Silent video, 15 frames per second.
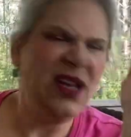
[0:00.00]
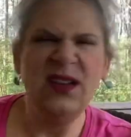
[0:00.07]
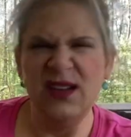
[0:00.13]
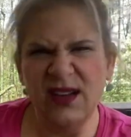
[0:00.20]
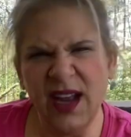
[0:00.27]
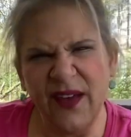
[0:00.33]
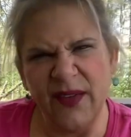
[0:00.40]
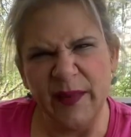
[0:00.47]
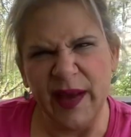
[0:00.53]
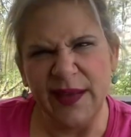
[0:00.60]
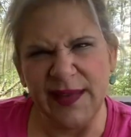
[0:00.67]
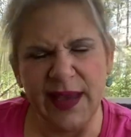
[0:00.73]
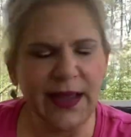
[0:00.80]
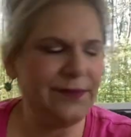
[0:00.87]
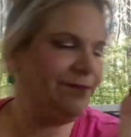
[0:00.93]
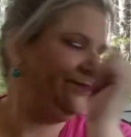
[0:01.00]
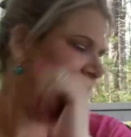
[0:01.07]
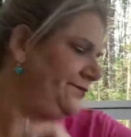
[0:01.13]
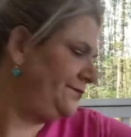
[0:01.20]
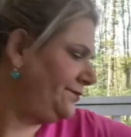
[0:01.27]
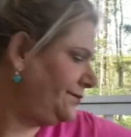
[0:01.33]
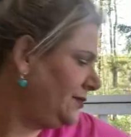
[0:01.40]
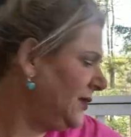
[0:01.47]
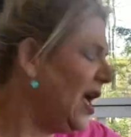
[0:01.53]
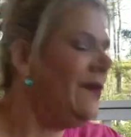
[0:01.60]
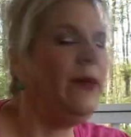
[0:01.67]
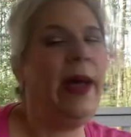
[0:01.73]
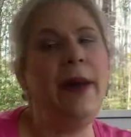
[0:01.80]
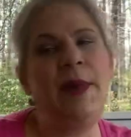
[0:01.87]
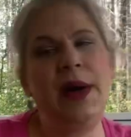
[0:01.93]
Enough about that. Enough
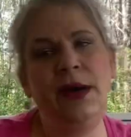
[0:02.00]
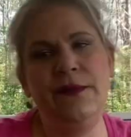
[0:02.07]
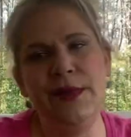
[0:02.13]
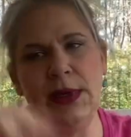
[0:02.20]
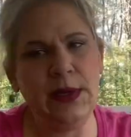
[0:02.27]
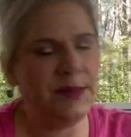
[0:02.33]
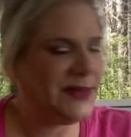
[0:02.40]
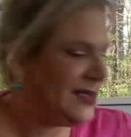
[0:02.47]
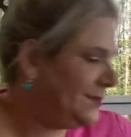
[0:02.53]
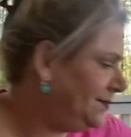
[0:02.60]
about perfumes.